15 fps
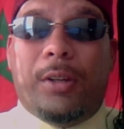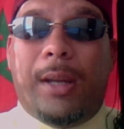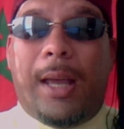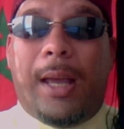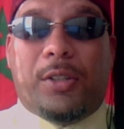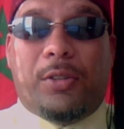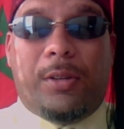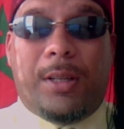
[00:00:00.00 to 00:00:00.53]
your
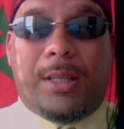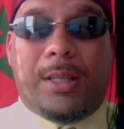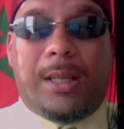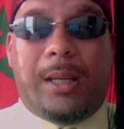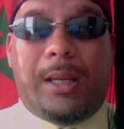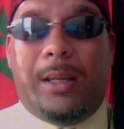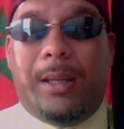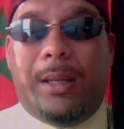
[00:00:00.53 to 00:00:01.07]
national
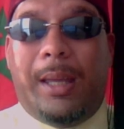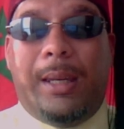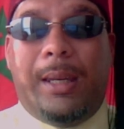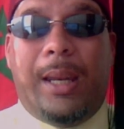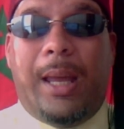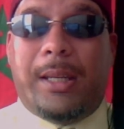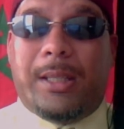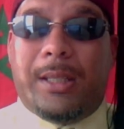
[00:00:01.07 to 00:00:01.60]
descent in
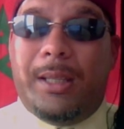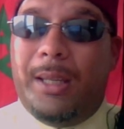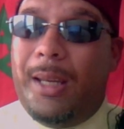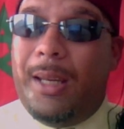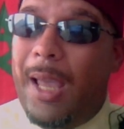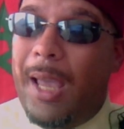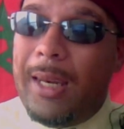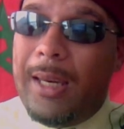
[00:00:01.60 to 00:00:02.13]
any nation,